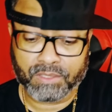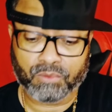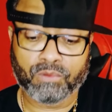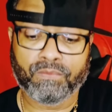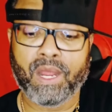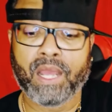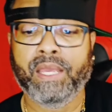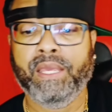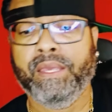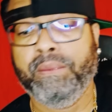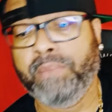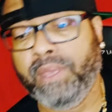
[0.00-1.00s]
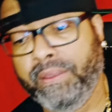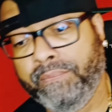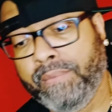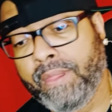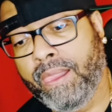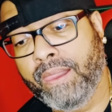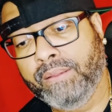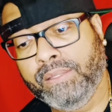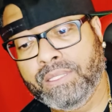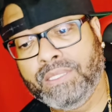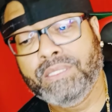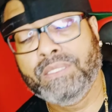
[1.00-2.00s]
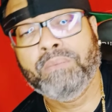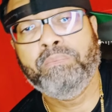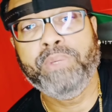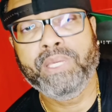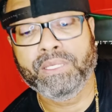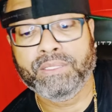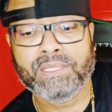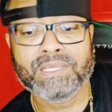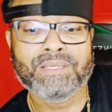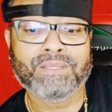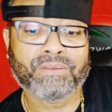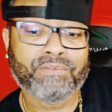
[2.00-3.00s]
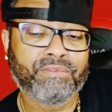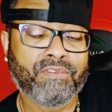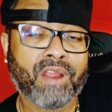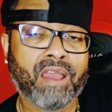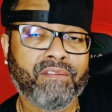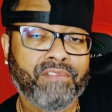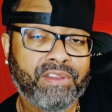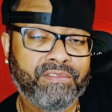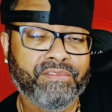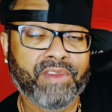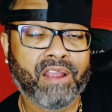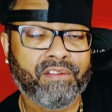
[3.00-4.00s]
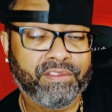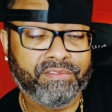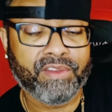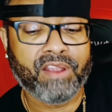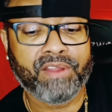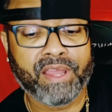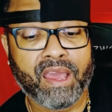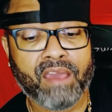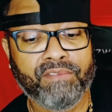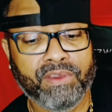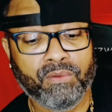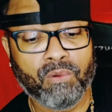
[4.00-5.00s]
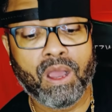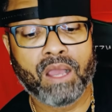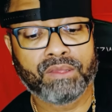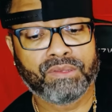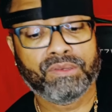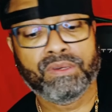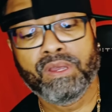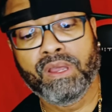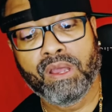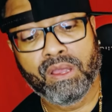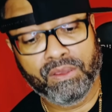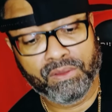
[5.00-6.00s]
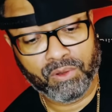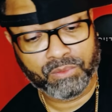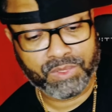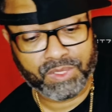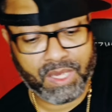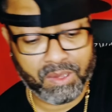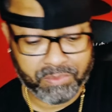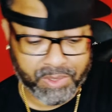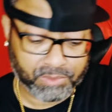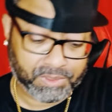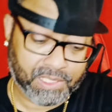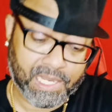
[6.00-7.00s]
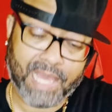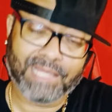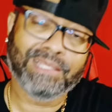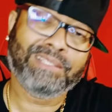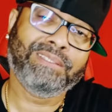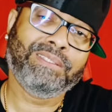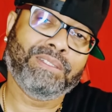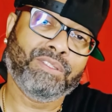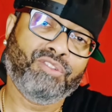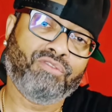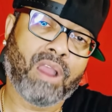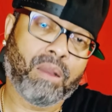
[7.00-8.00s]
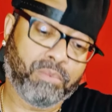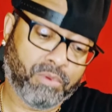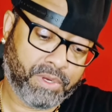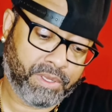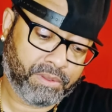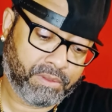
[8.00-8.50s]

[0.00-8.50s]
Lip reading: this one right here, man? This is a beast. This is a very, very, very heavy watch. You know what I'm saying? Built a lot. Listen to the drop on it.